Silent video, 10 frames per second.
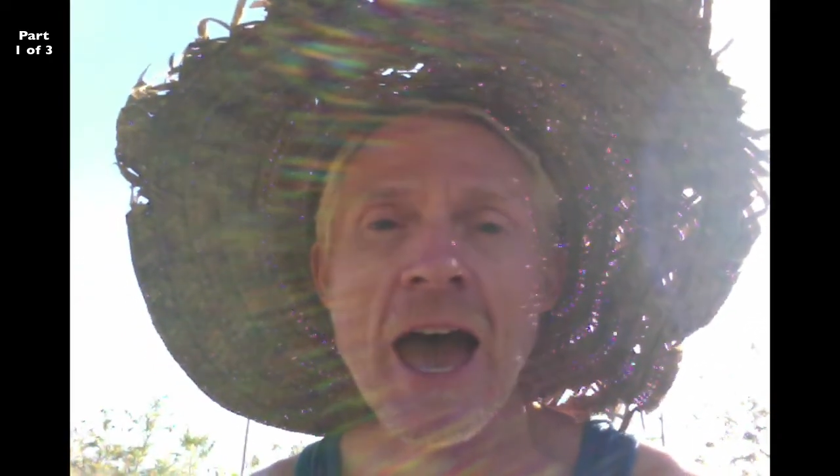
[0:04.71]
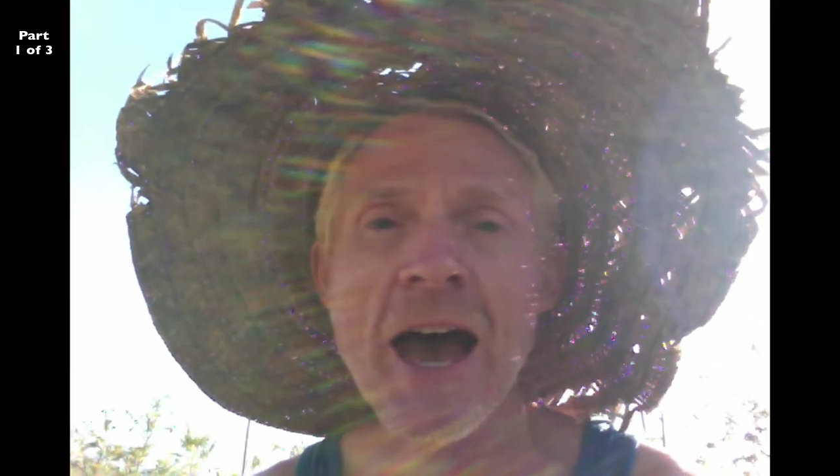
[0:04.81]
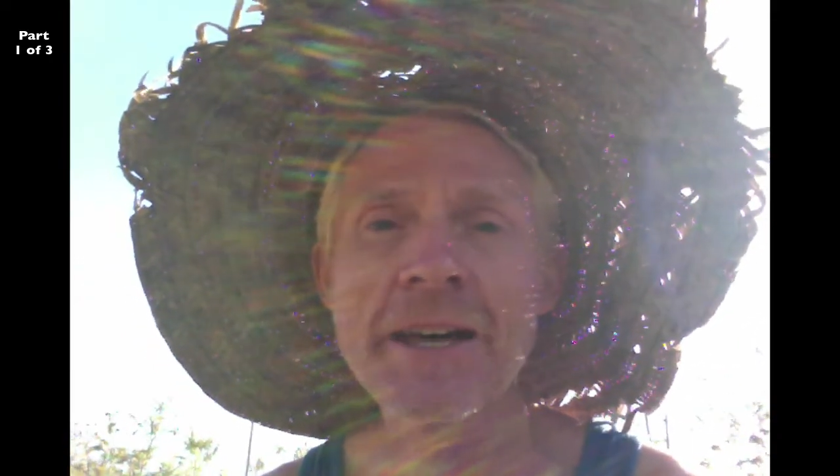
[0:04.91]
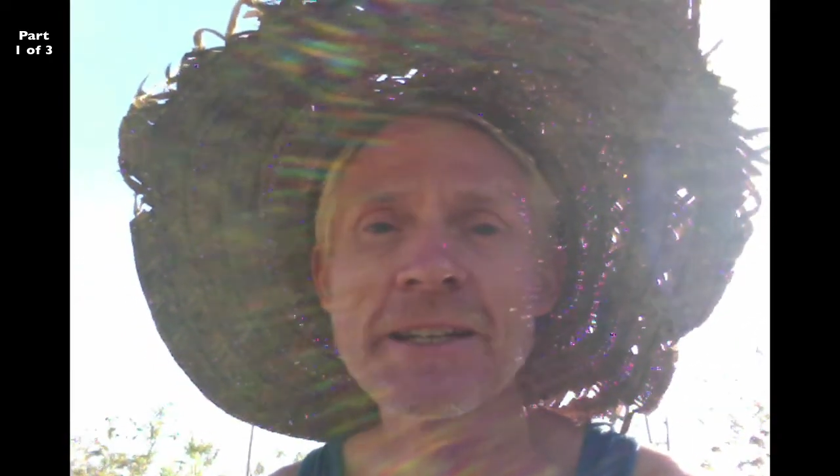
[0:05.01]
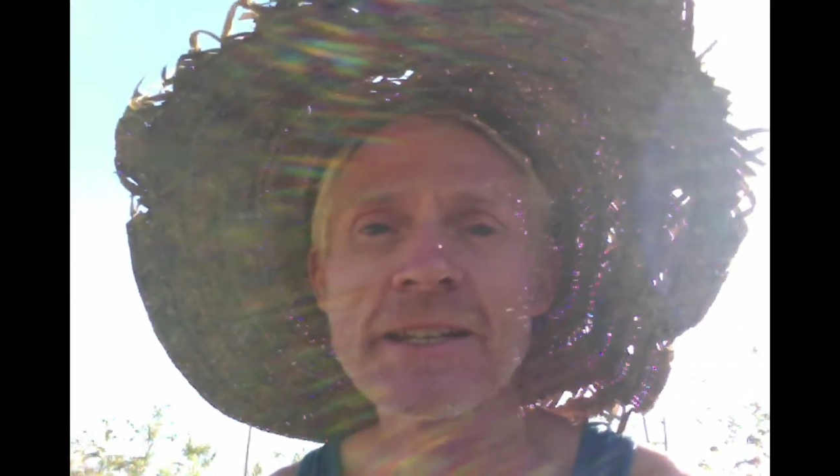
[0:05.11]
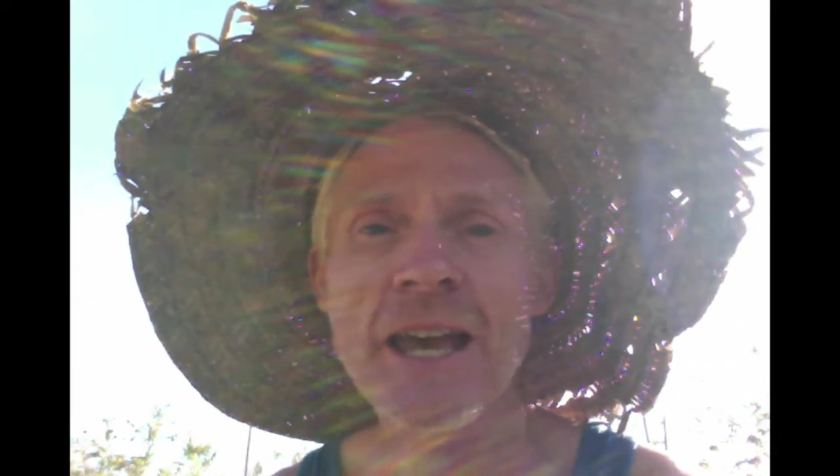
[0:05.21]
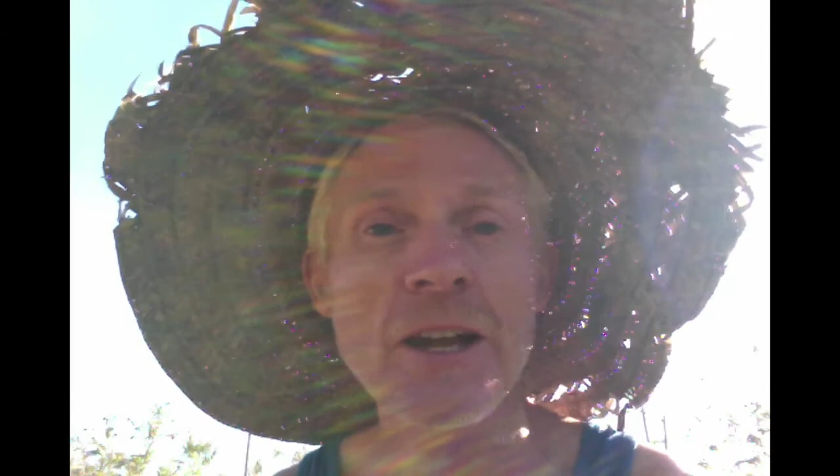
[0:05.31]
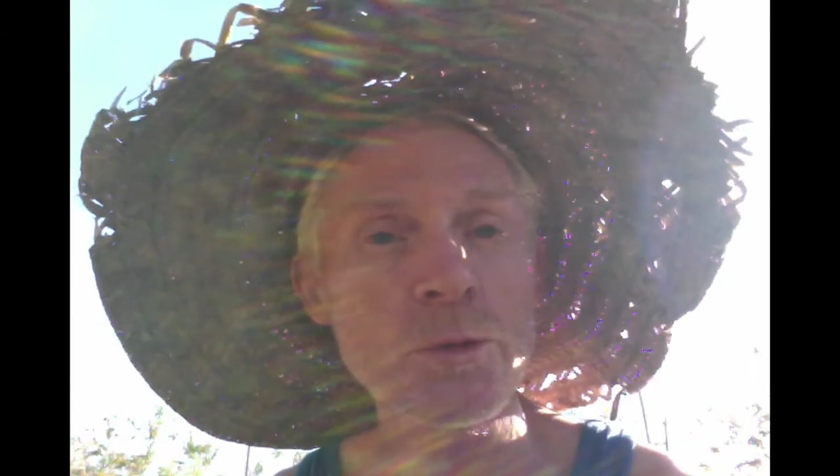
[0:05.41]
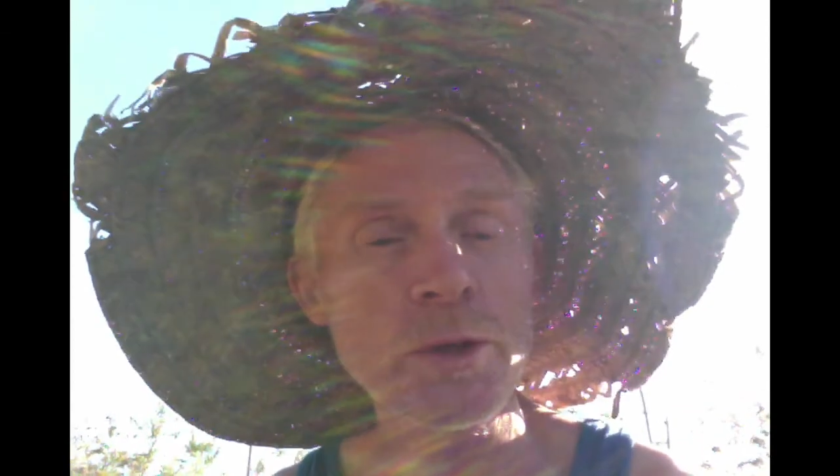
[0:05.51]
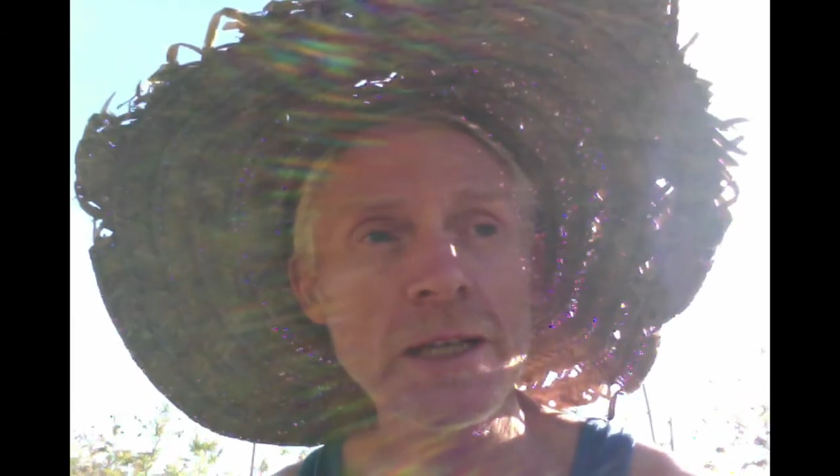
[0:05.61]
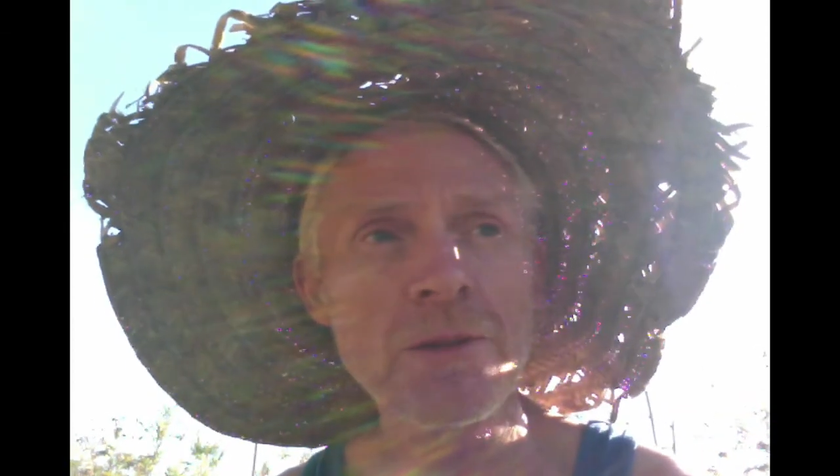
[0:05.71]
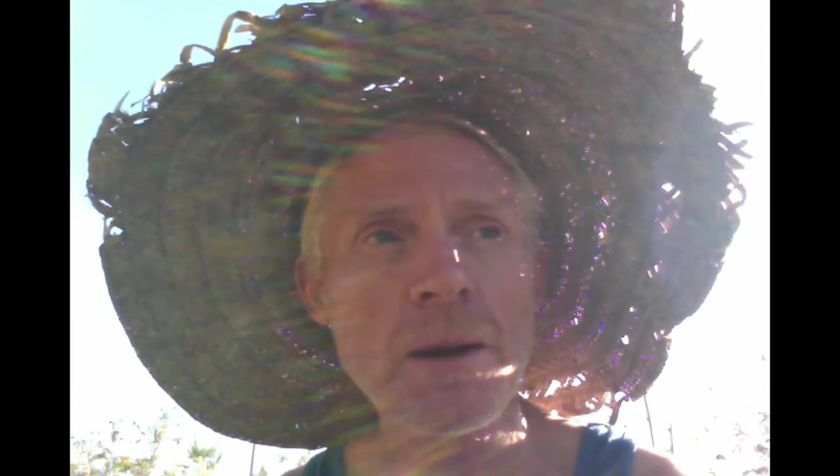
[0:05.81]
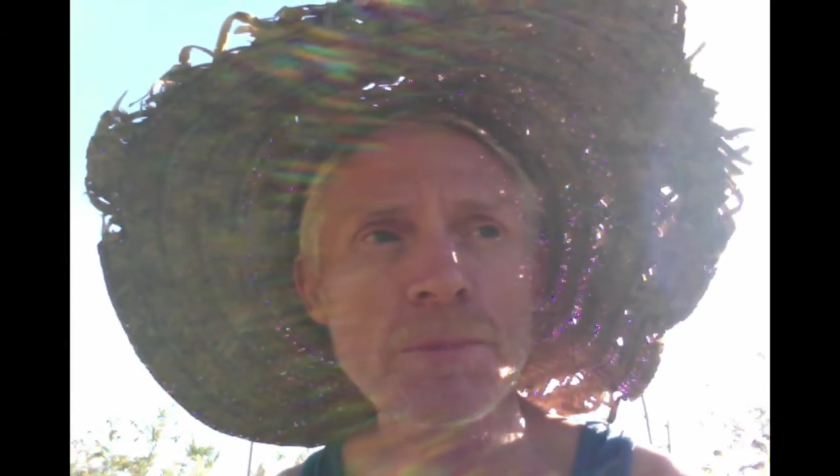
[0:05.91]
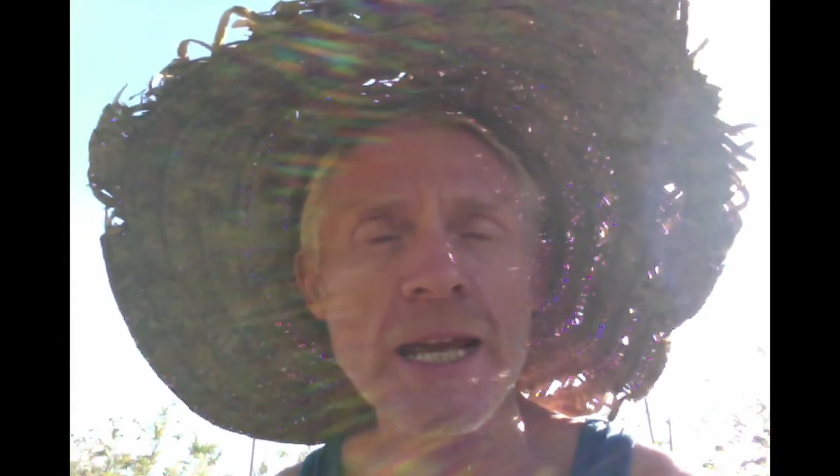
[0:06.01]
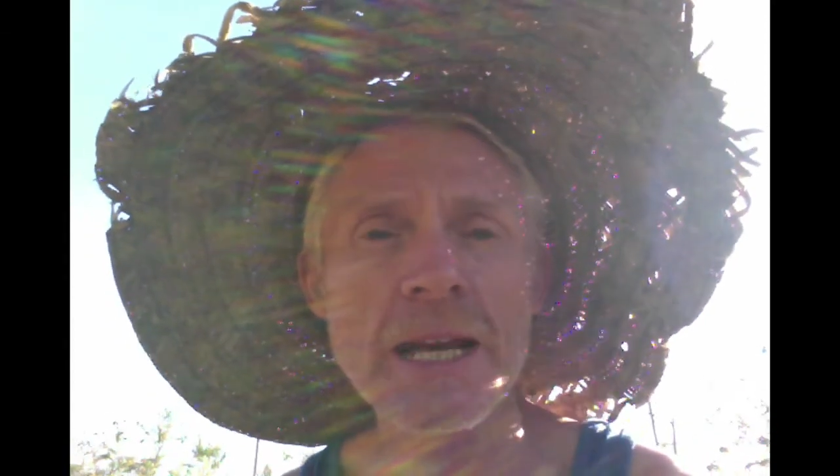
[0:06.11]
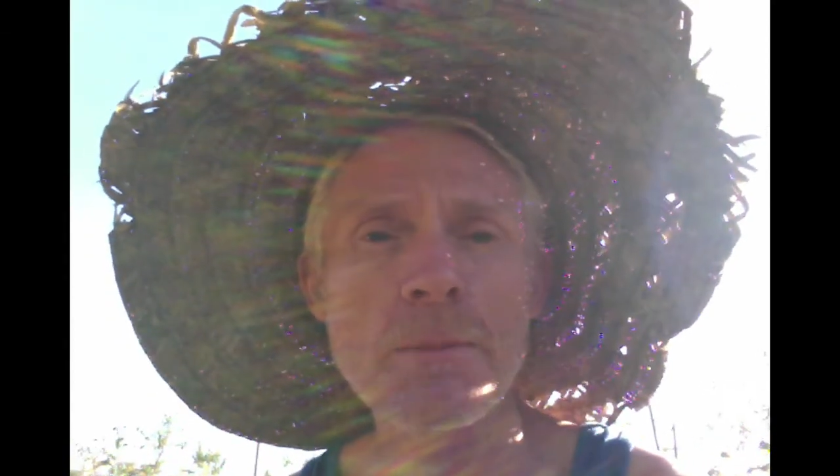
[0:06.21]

And I just want to give you an update